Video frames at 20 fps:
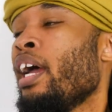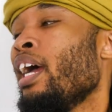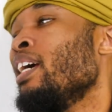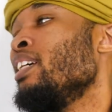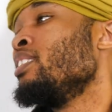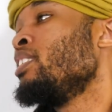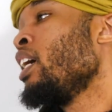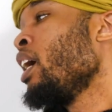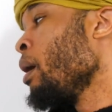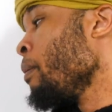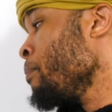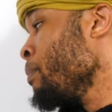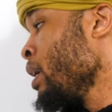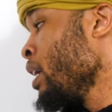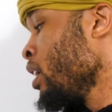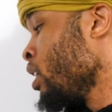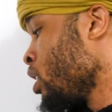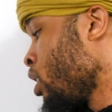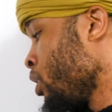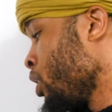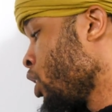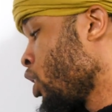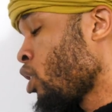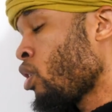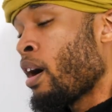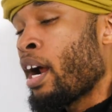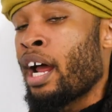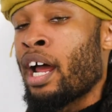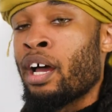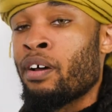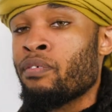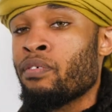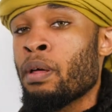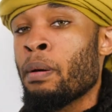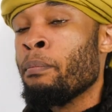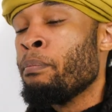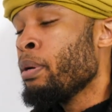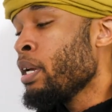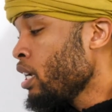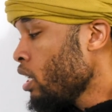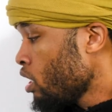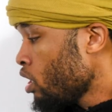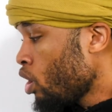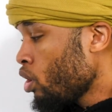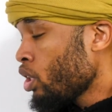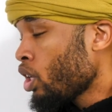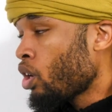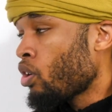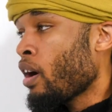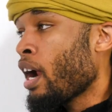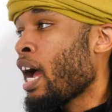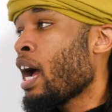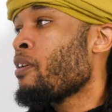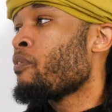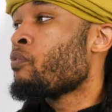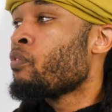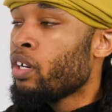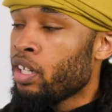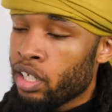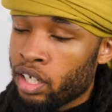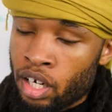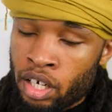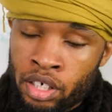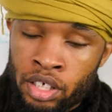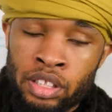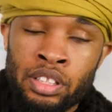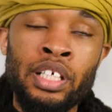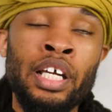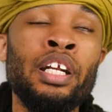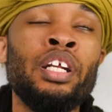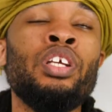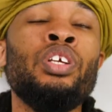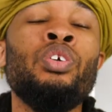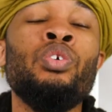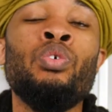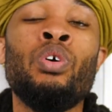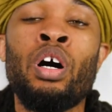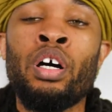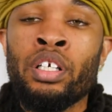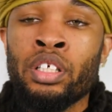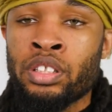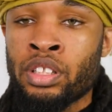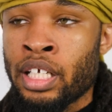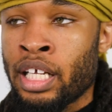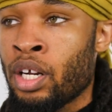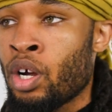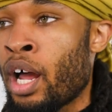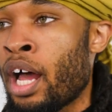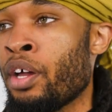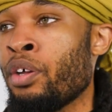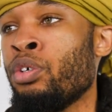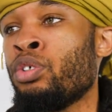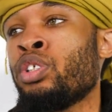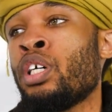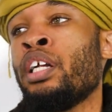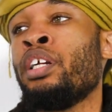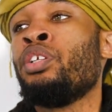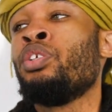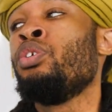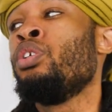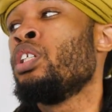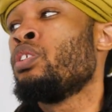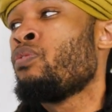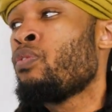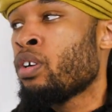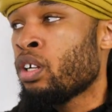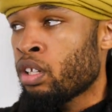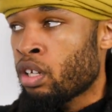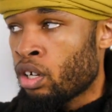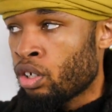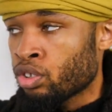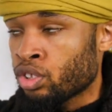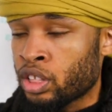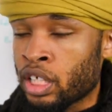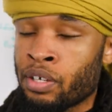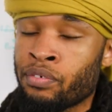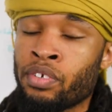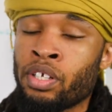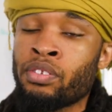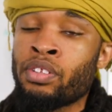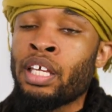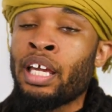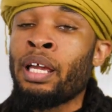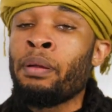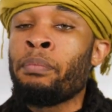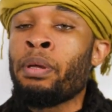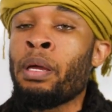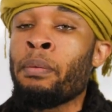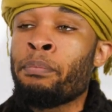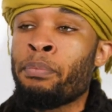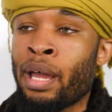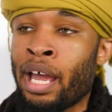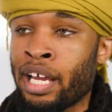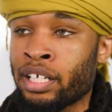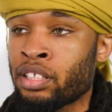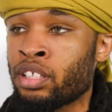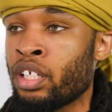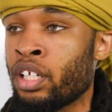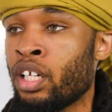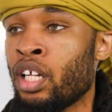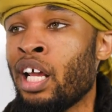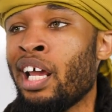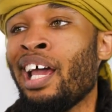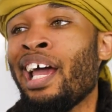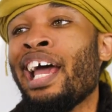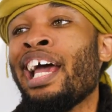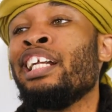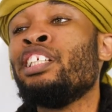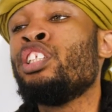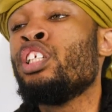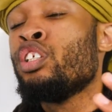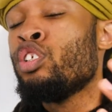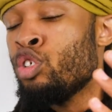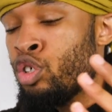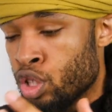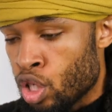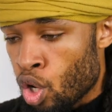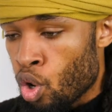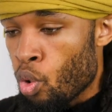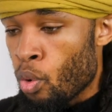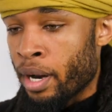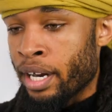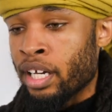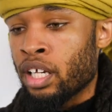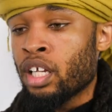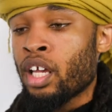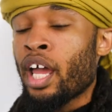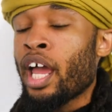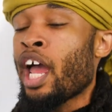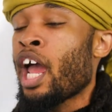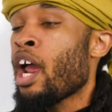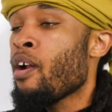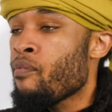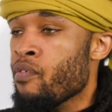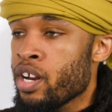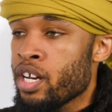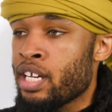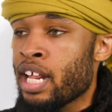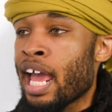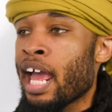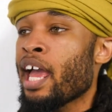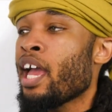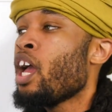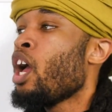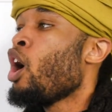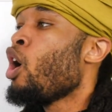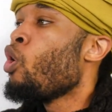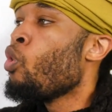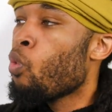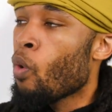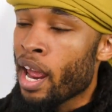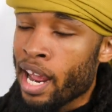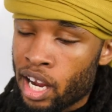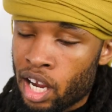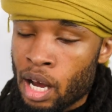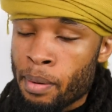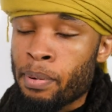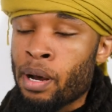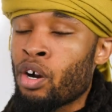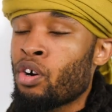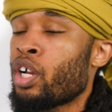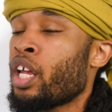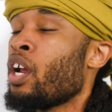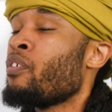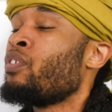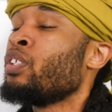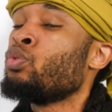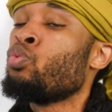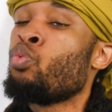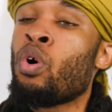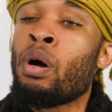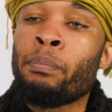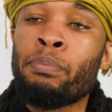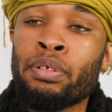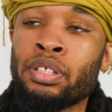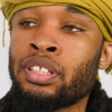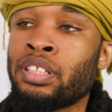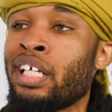instead of beating on your craft. Beating on your craft, really understanding how you're trying to do this for the longevity of thing, being passionate and just doing every day. Wake up. I don't care if it's 1%,